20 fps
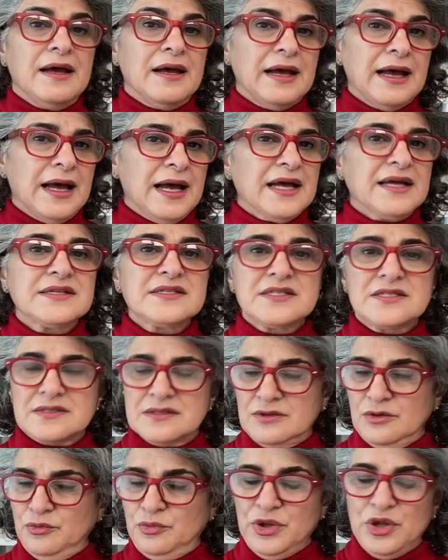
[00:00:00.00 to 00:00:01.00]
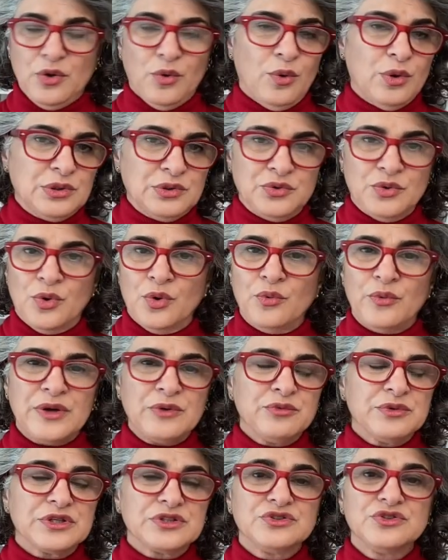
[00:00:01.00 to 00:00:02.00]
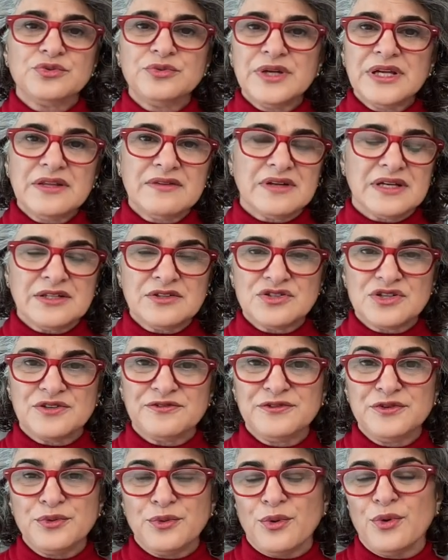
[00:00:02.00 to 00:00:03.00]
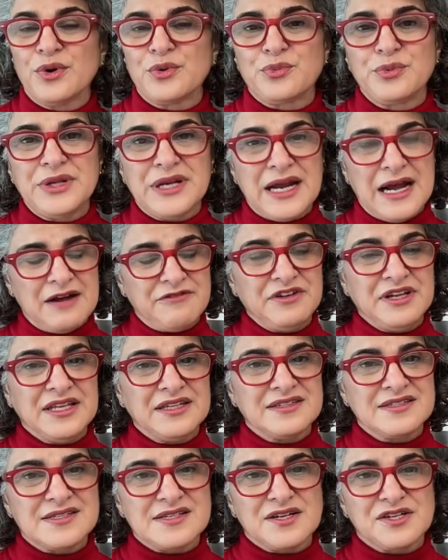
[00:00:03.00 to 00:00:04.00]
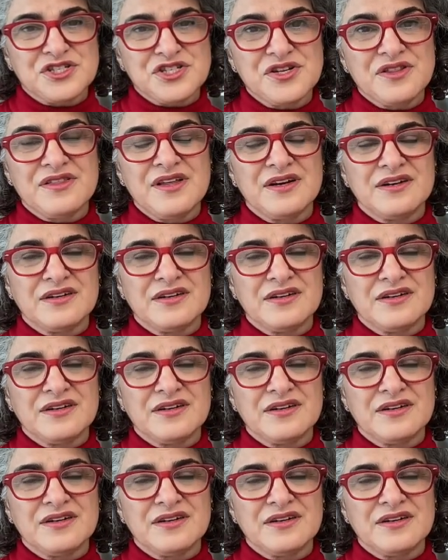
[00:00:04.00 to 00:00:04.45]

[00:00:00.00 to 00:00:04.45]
As we all know, when we're doing the interview or we're having a discussion, there